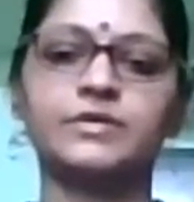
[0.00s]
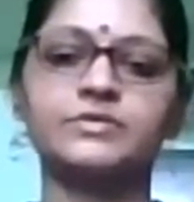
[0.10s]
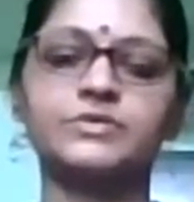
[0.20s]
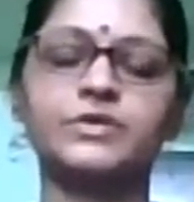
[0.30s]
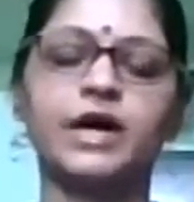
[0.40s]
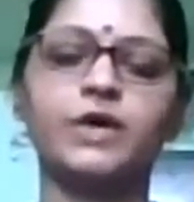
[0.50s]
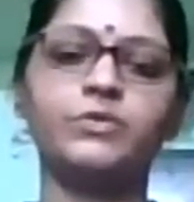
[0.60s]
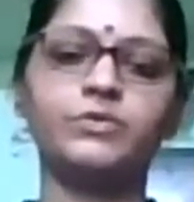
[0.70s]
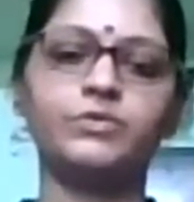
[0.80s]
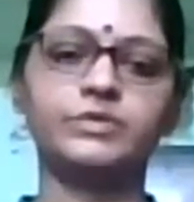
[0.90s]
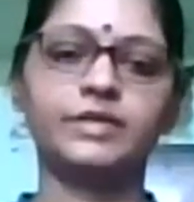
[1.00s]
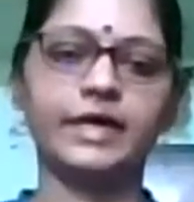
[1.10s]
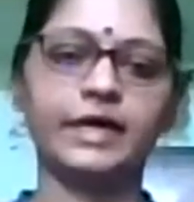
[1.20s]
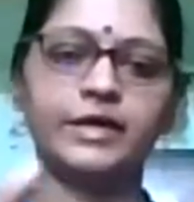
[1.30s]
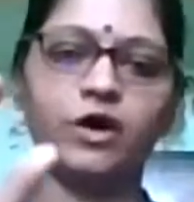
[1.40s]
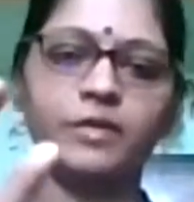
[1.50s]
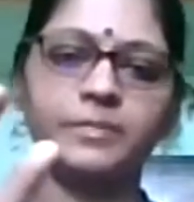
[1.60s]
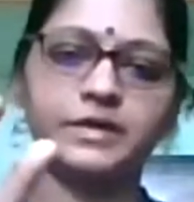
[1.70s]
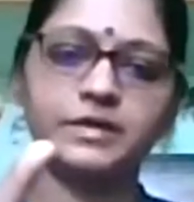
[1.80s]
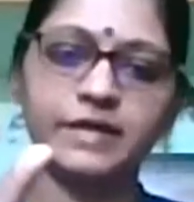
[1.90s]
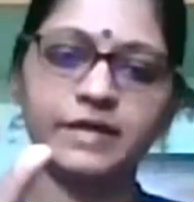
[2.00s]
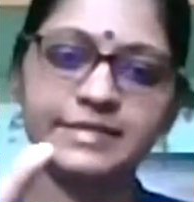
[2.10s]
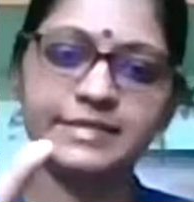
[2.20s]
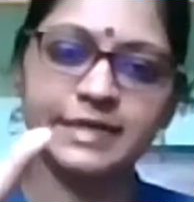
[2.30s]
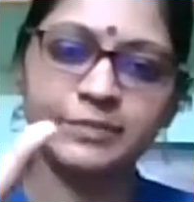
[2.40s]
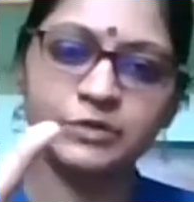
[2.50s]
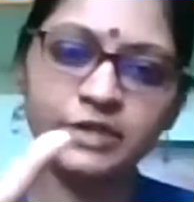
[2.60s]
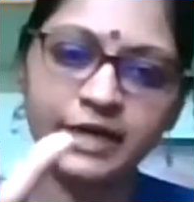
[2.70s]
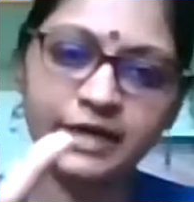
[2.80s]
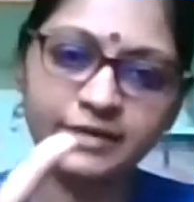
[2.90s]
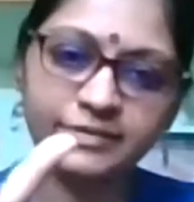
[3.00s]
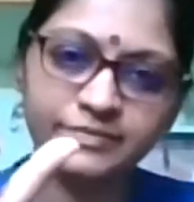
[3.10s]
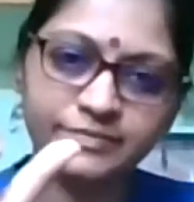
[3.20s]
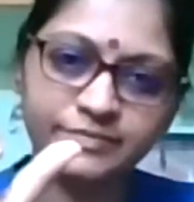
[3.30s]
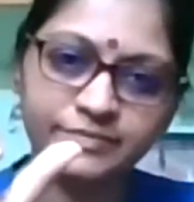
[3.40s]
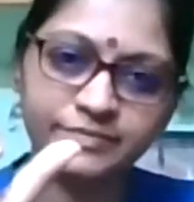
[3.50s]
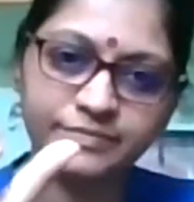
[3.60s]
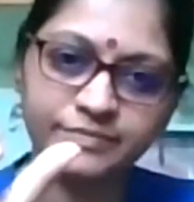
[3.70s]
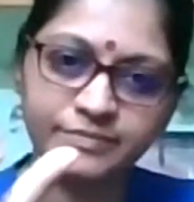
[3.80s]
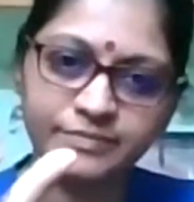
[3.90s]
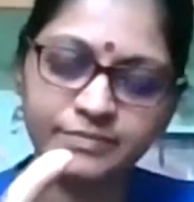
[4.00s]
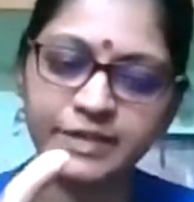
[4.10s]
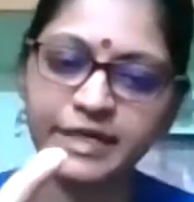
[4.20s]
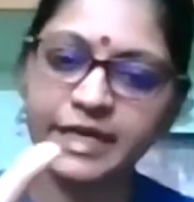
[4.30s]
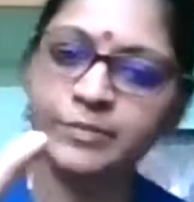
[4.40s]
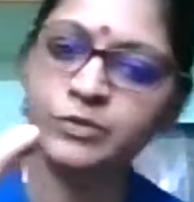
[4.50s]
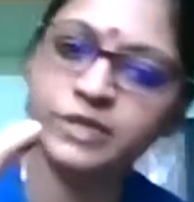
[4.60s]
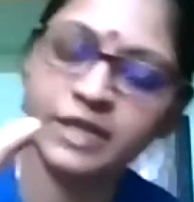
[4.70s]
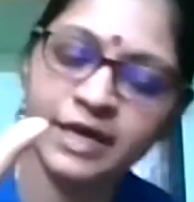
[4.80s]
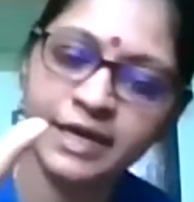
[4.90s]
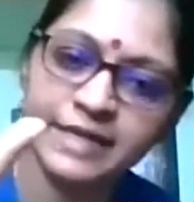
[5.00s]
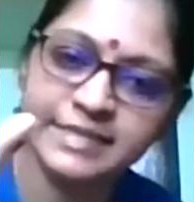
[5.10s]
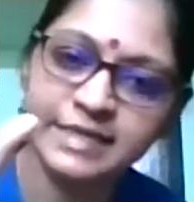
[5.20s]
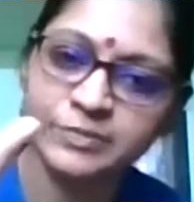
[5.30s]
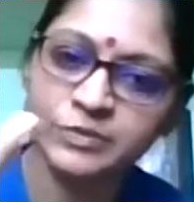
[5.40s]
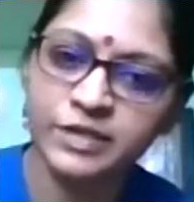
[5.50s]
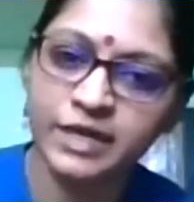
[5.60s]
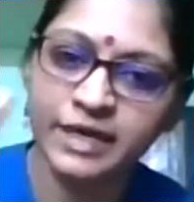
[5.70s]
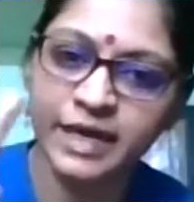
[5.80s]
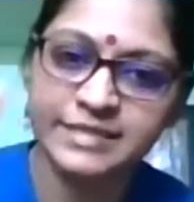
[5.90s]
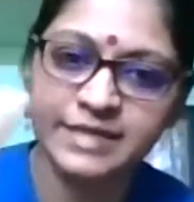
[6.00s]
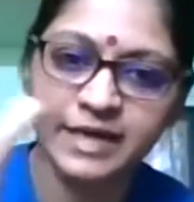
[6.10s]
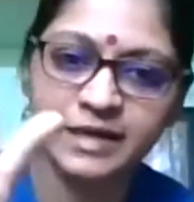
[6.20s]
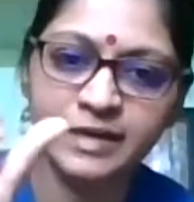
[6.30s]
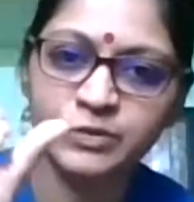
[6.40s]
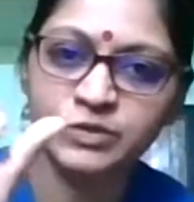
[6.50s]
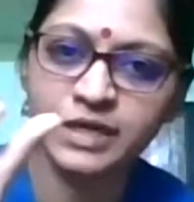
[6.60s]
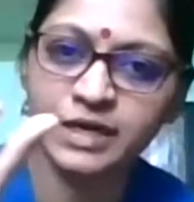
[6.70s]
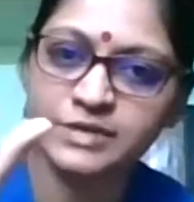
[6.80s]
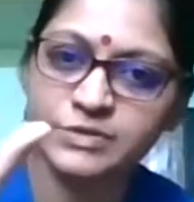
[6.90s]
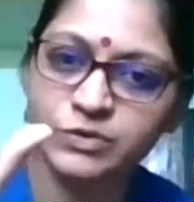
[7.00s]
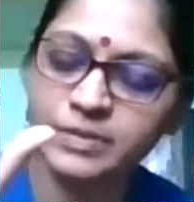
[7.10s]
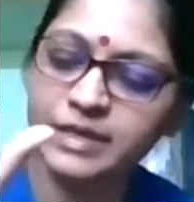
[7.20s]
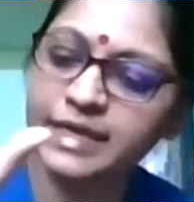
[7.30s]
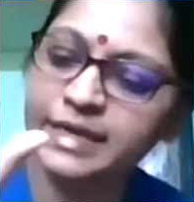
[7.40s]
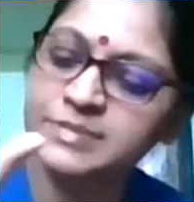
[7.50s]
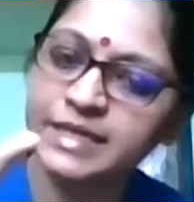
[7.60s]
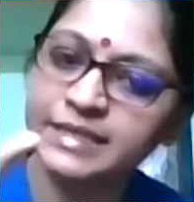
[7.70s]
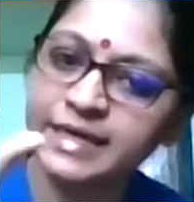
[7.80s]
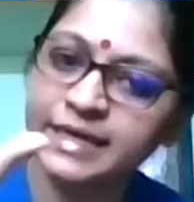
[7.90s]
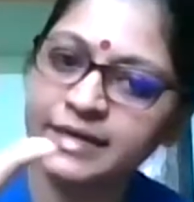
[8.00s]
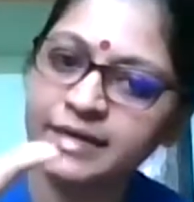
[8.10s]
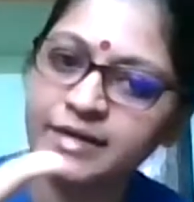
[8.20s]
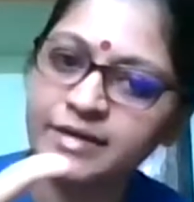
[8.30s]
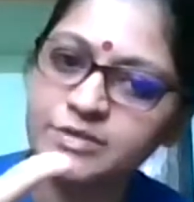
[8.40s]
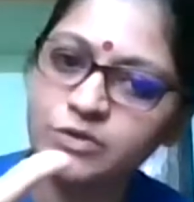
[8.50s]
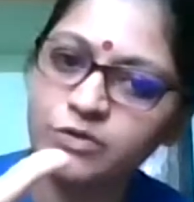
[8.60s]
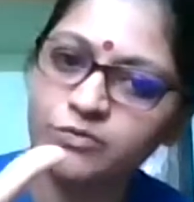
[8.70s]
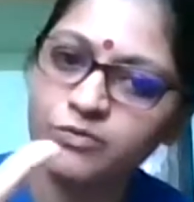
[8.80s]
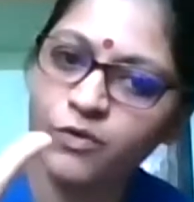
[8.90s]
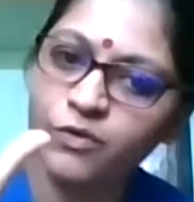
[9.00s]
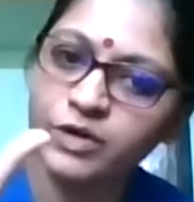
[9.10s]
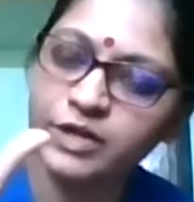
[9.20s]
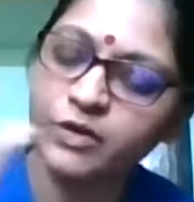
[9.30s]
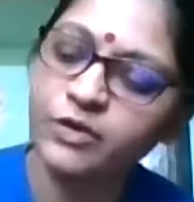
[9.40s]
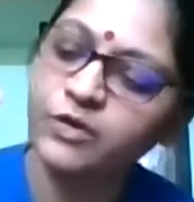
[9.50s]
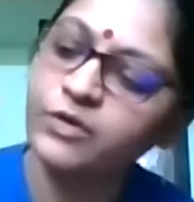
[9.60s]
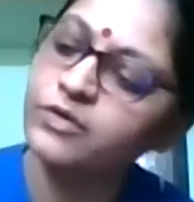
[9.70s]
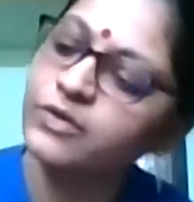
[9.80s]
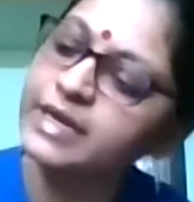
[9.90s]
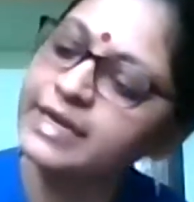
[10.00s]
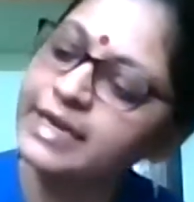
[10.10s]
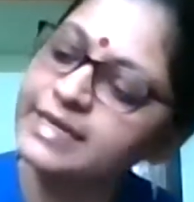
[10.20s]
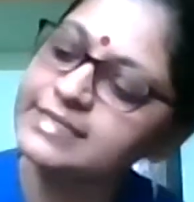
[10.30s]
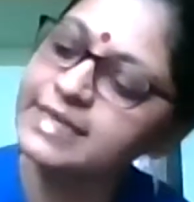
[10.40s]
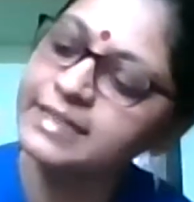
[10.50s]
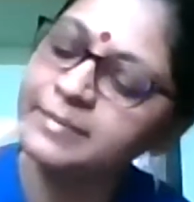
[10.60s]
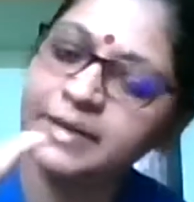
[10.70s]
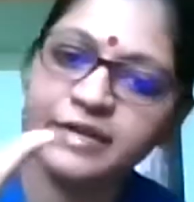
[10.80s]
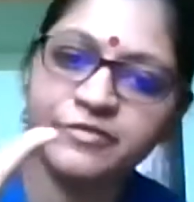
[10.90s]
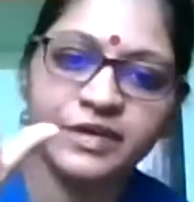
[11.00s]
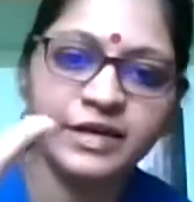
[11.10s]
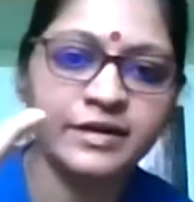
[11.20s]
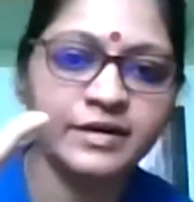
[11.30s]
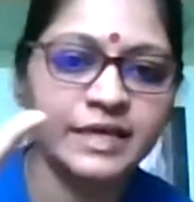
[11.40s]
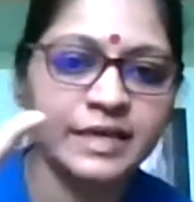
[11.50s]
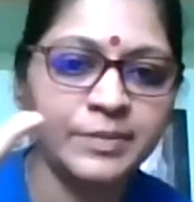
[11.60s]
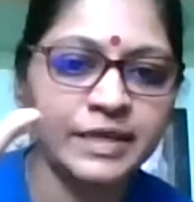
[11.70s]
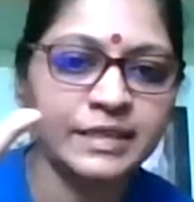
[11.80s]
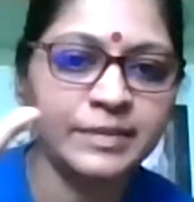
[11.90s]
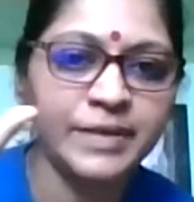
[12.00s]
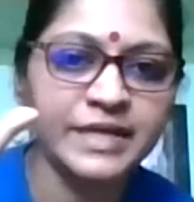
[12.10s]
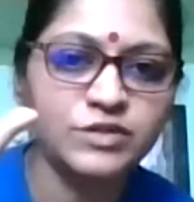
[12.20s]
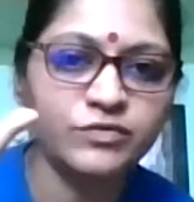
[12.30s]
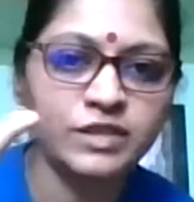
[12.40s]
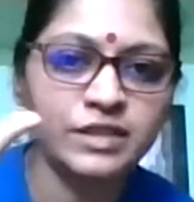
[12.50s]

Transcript: So now adopt Nasika Mudra, Brigi Mudra, Nasika Mudra, Nasagra Mudra. So many names are there. So fold your index and the middle finger, keep it at the base of the